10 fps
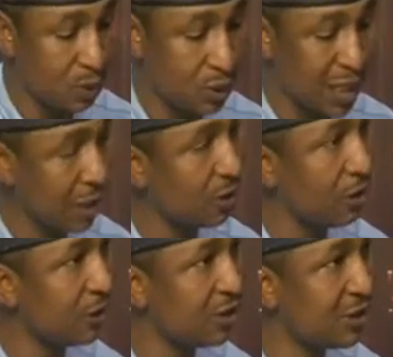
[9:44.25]

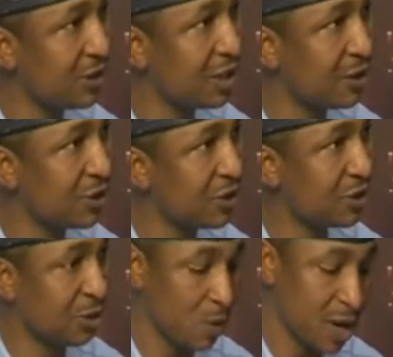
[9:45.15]
technology is a game
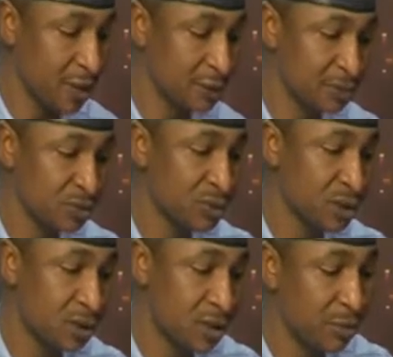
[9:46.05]
changer. One,
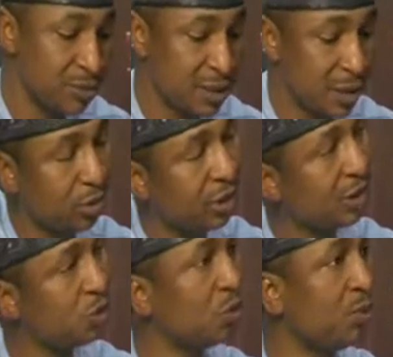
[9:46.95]
it means that
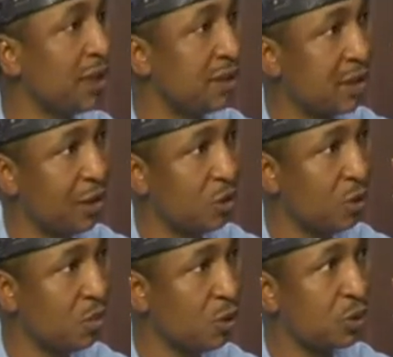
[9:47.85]
political party cannot
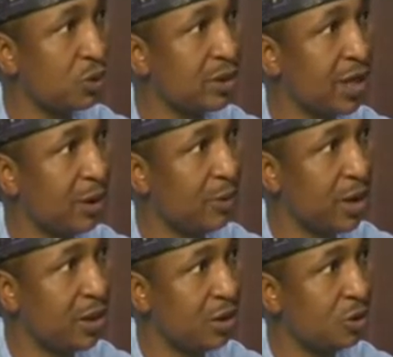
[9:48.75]
muzzle their
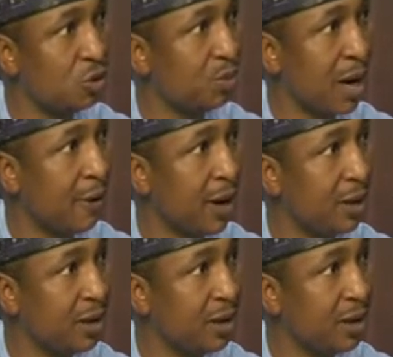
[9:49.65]
way into power.